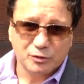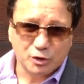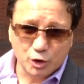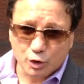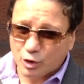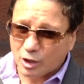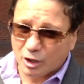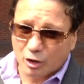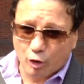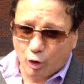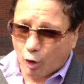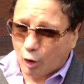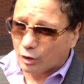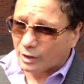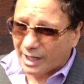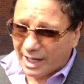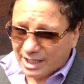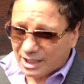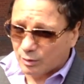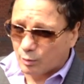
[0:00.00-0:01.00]
You can
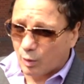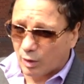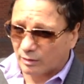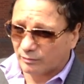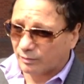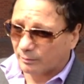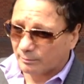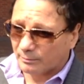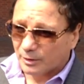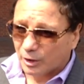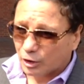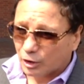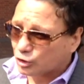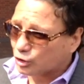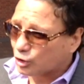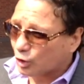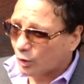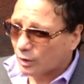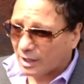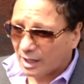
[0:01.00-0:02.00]
call any one of them.
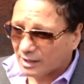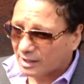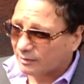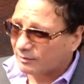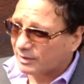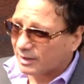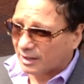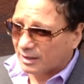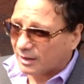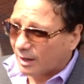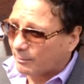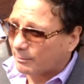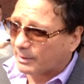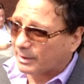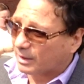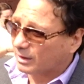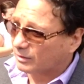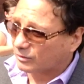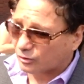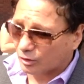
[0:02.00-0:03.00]
Sean, I'll give you the number
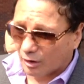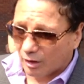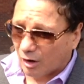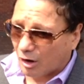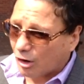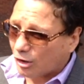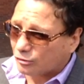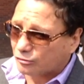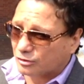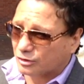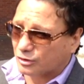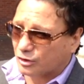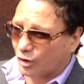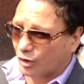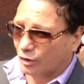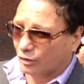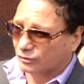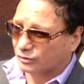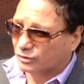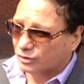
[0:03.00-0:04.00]
to, to 100
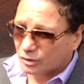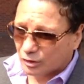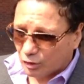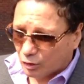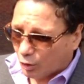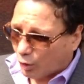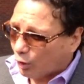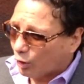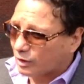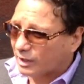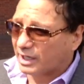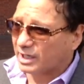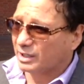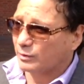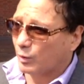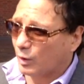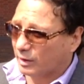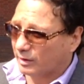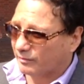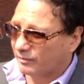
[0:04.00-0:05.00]
girls. Call any
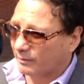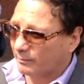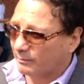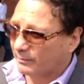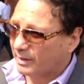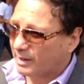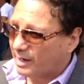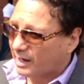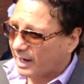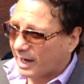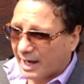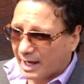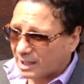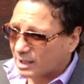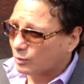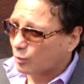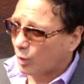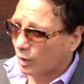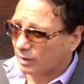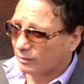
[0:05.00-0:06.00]
one of them.
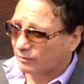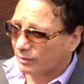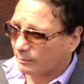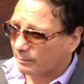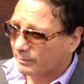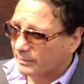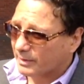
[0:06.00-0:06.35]
Any 100?